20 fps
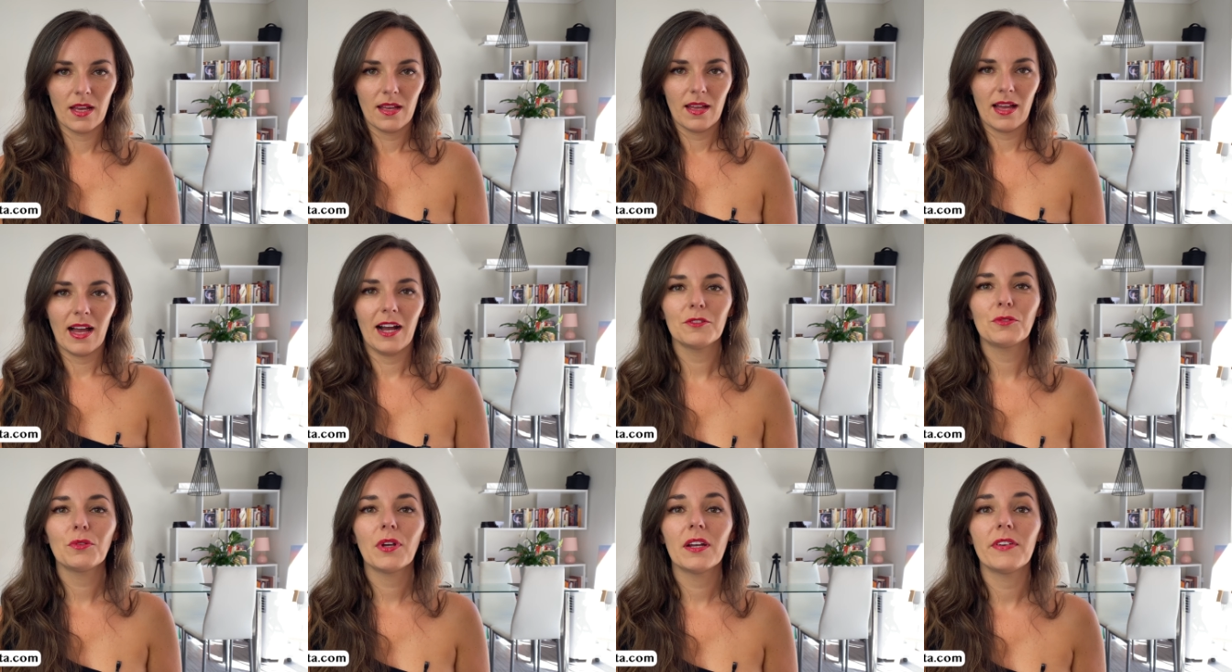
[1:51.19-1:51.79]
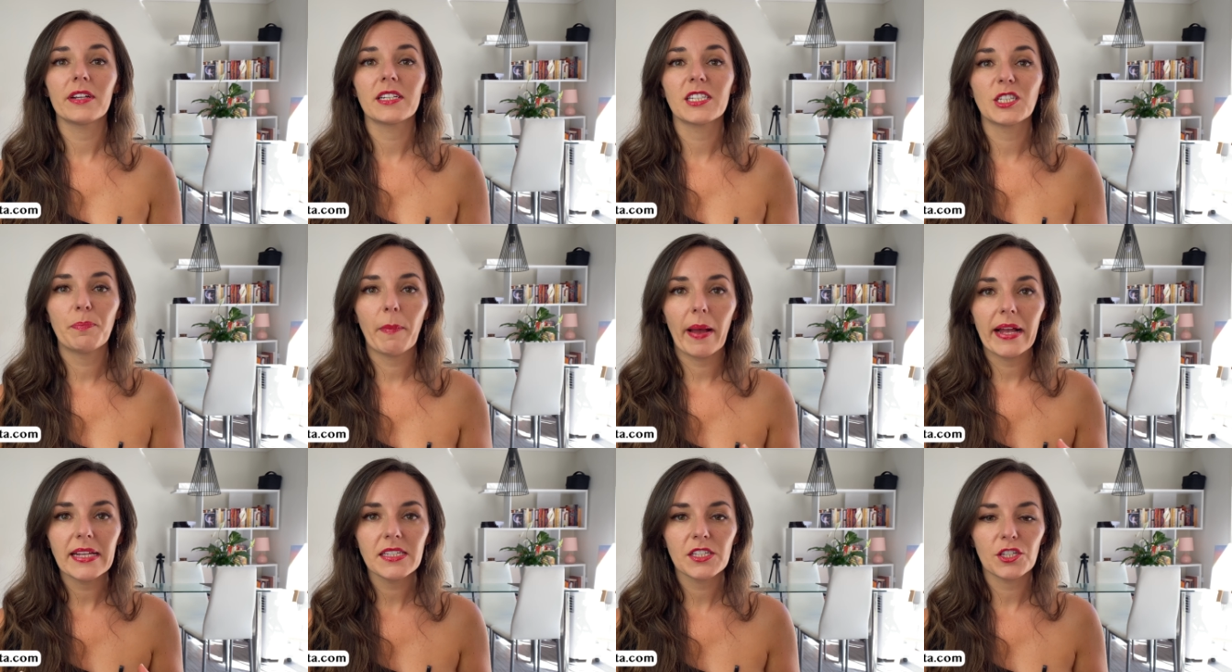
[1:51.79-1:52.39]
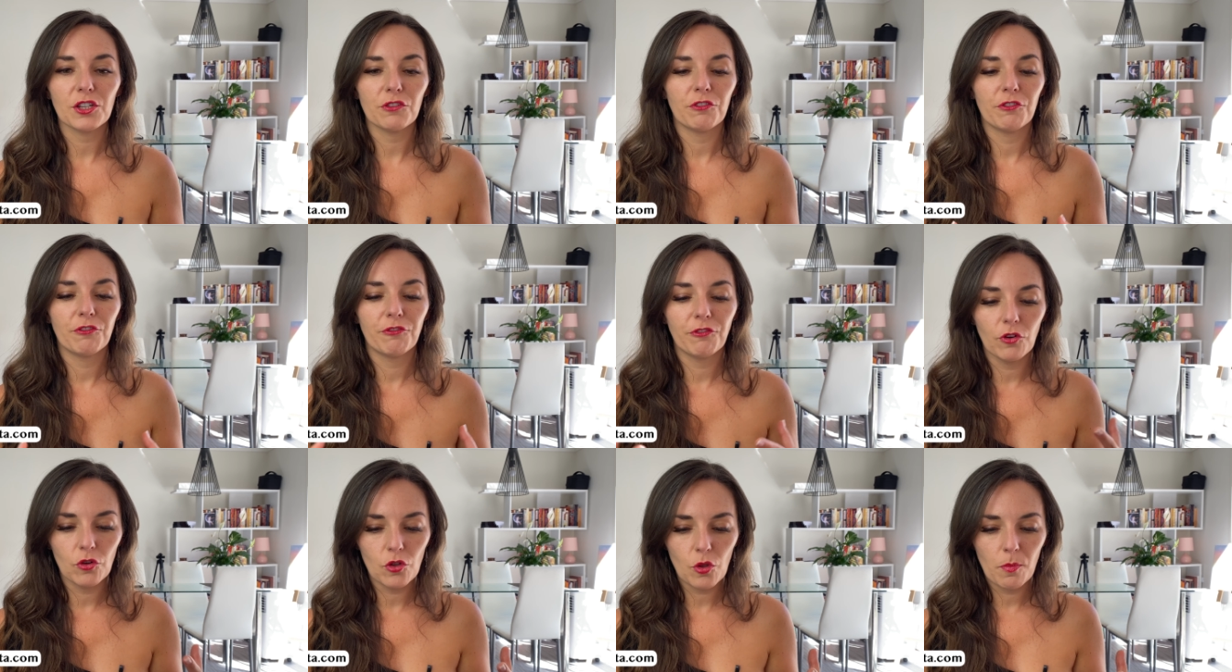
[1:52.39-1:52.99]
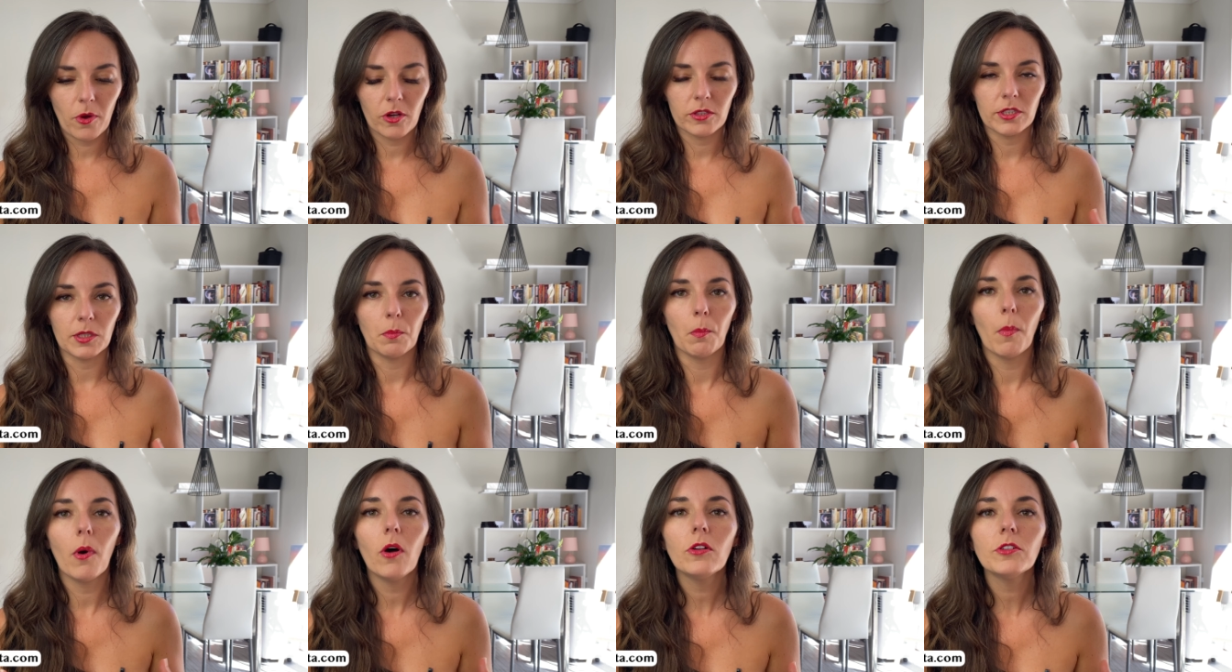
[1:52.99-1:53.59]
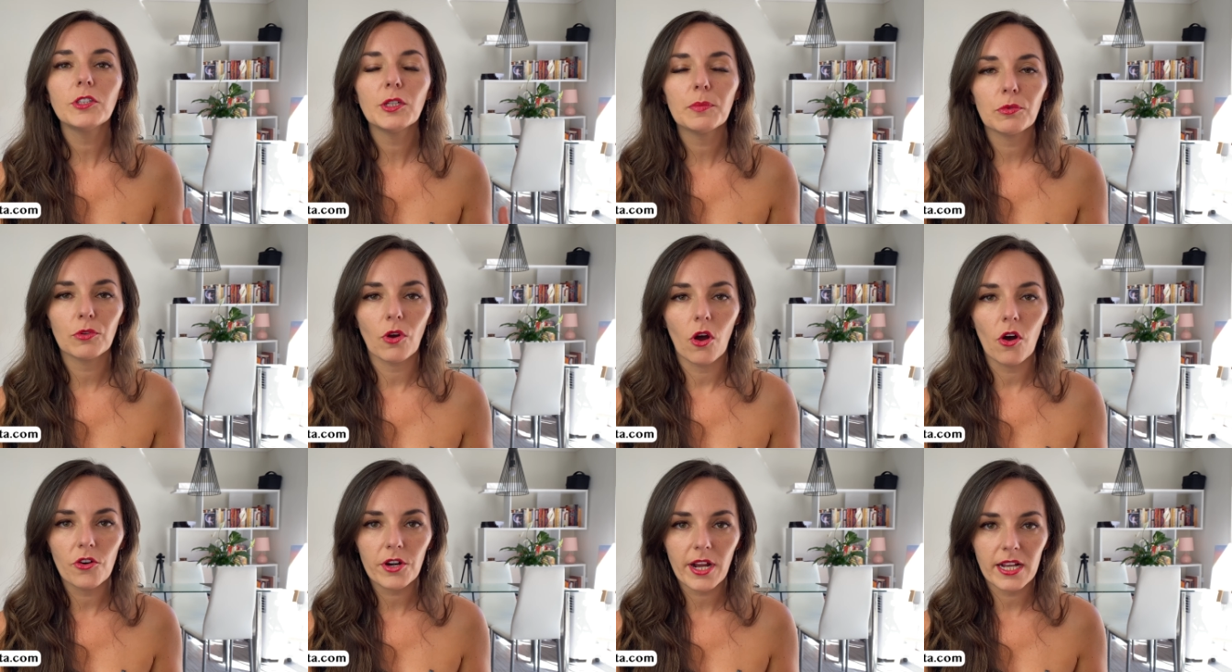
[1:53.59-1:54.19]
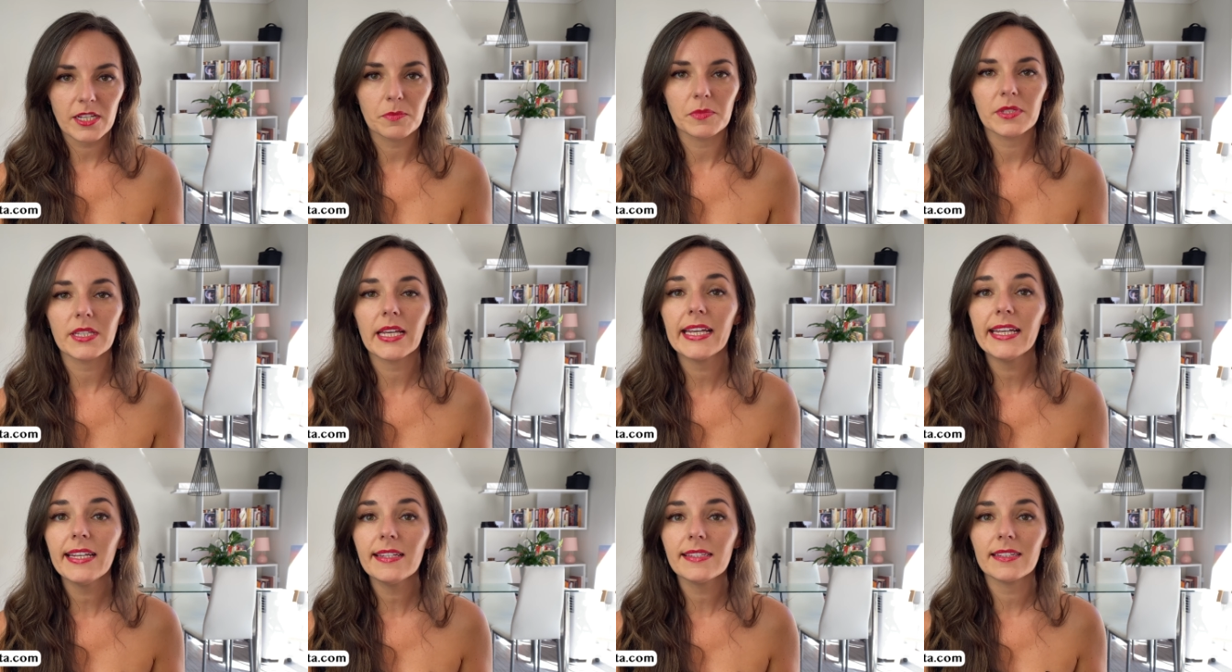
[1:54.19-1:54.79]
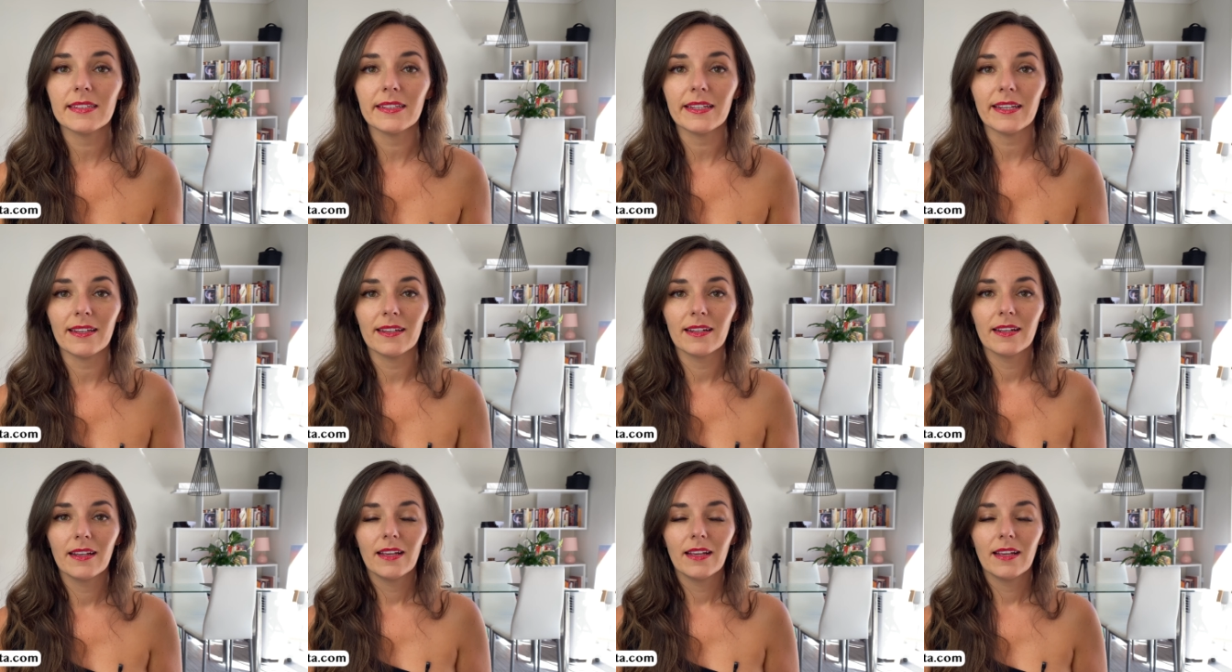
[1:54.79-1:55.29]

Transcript: How to have expansive, full body, multiple orgasms easily,